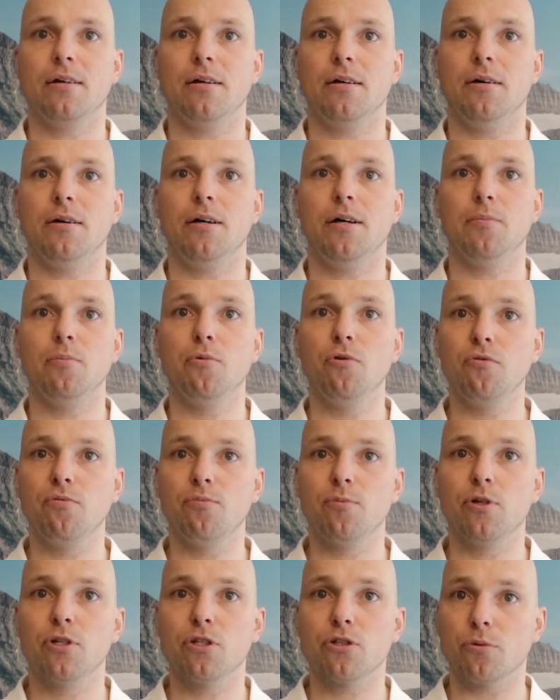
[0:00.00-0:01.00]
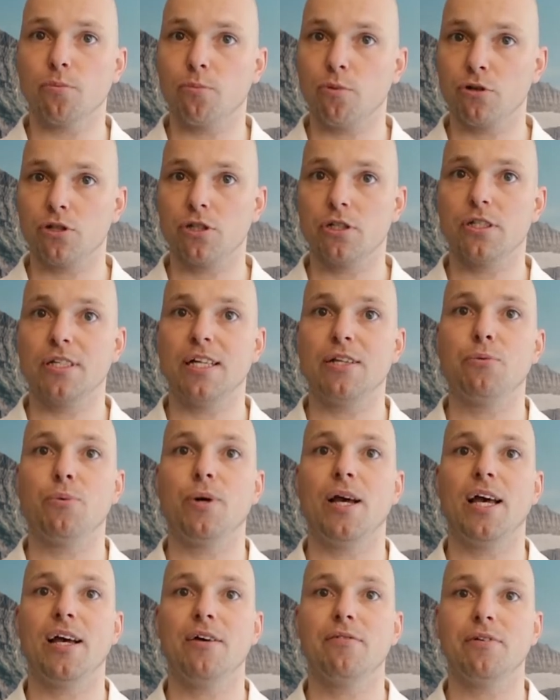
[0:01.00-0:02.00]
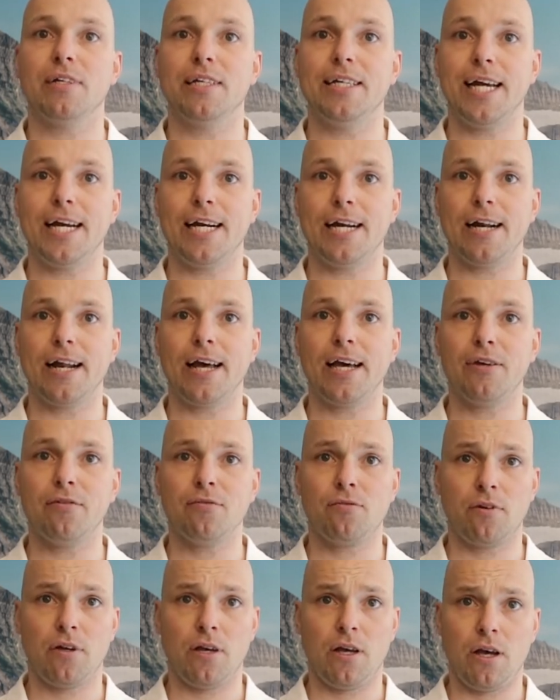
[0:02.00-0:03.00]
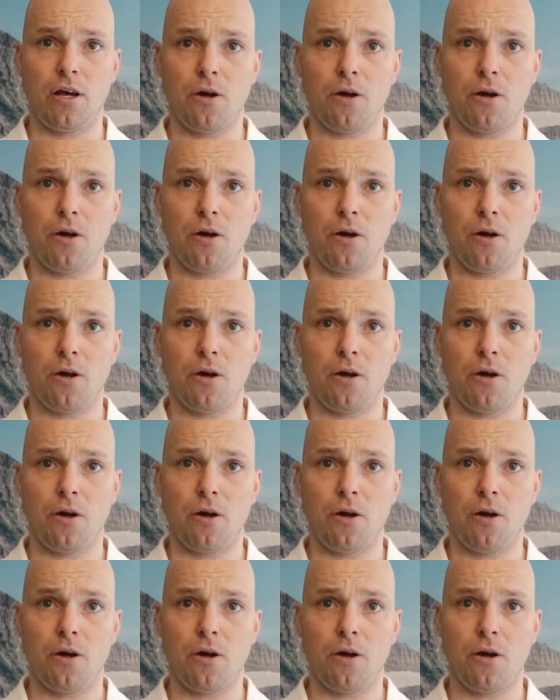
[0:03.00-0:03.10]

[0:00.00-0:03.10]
movements or postures that we have in daily life,